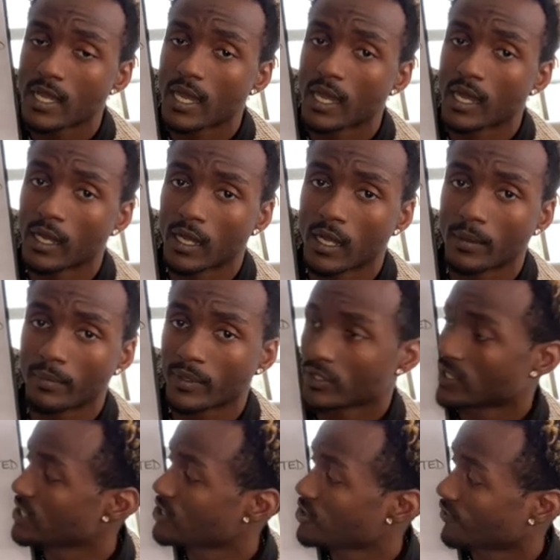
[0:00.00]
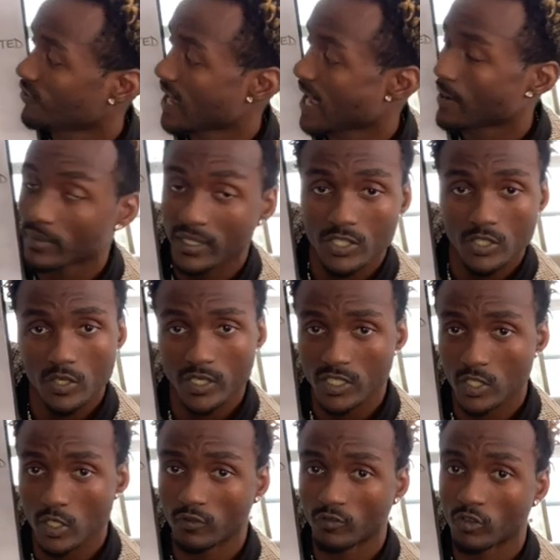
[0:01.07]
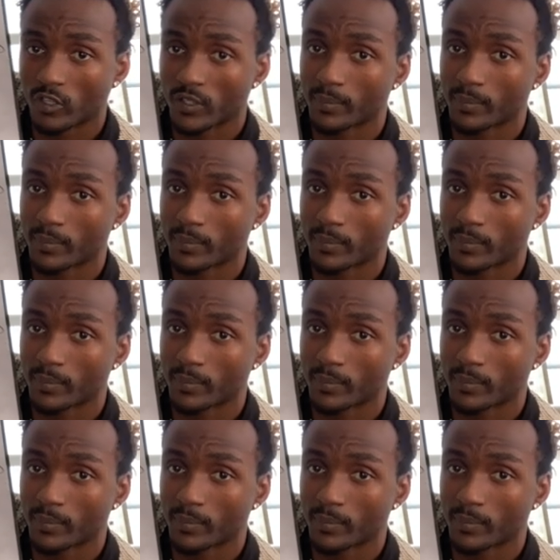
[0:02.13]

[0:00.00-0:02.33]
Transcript: you teach your family, so on and so forth.